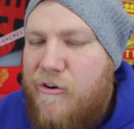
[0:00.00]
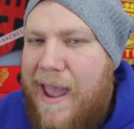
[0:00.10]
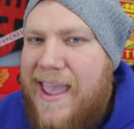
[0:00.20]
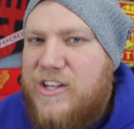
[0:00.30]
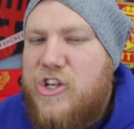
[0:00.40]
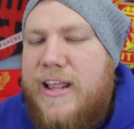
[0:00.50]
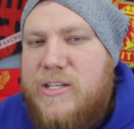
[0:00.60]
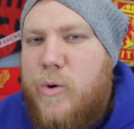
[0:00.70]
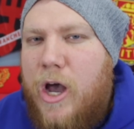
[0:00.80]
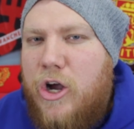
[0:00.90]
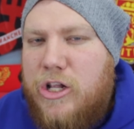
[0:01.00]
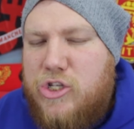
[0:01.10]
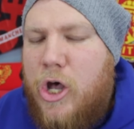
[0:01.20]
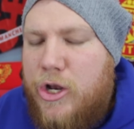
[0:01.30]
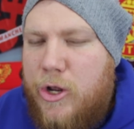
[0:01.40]
great, so that's why I got
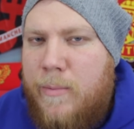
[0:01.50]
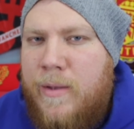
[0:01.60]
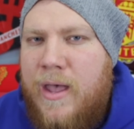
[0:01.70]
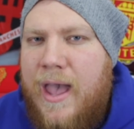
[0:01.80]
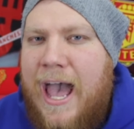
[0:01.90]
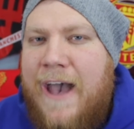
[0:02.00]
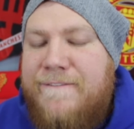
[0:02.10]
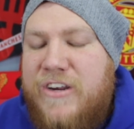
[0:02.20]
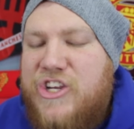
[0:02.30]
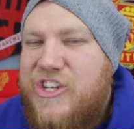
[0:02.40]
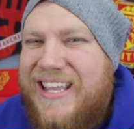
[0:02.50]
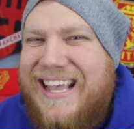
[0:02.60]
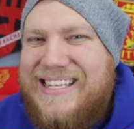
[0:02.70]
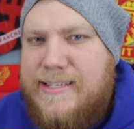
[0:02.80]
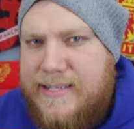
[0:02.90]
Tottenham
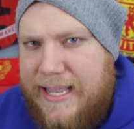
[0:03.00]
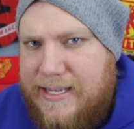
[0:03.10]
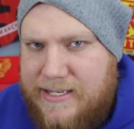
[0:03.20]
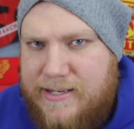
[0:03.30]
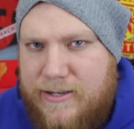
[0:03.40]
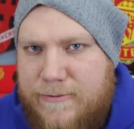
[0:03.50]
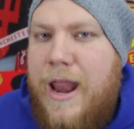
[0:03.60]
finishing sixth.